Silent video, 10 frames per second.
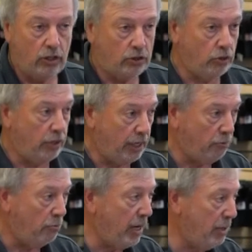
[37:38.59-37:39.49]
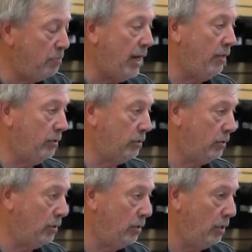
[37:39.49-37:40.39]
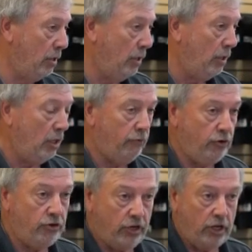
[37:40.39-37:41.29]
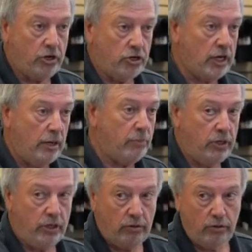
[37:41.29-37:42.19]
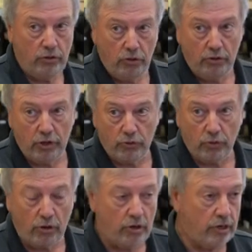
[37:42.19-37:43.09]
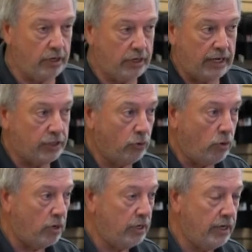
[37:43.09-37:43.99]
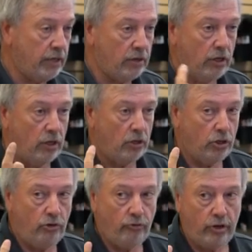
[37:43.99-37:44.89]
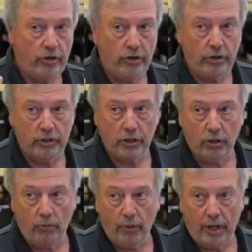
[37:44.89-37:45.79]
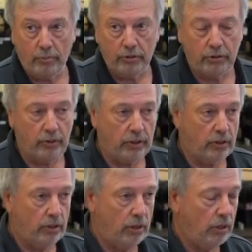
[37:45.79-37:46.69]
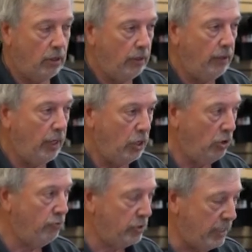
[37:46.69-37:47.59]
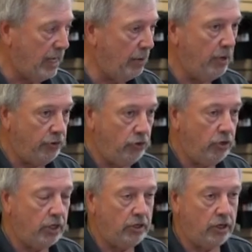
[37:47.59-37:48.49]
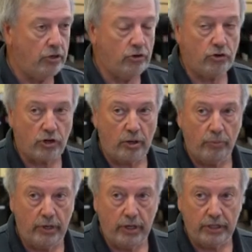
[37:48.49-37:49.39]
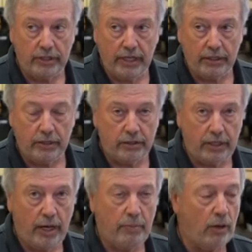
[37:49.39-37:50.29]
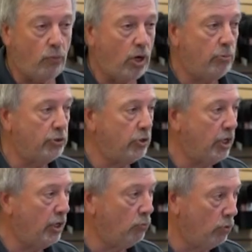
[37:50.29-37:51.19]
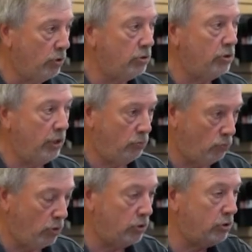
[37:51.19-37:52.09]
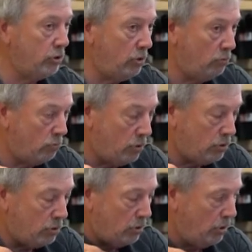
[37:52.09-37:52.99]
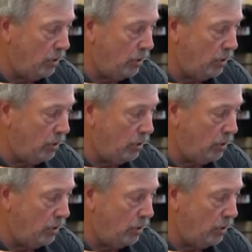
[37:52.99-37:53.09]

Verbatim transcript: so they remain balanced. If you just get in your shop and you do this real hard and not so hard on the other, you've introduced a little wobble to it. And over time, as you continue to sharpen it and it's not the same, that wobble is going to get worse and worse and worse.